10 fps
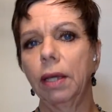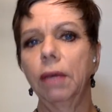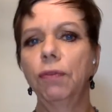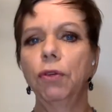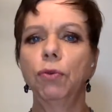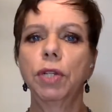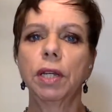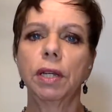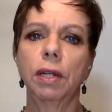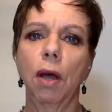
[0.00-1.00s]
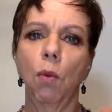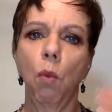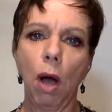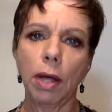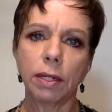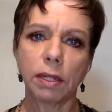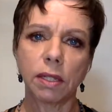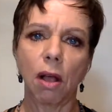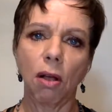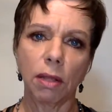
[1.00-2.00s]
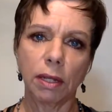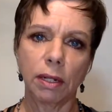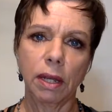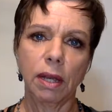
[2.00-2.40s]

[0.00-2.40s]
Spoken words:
if you did one solid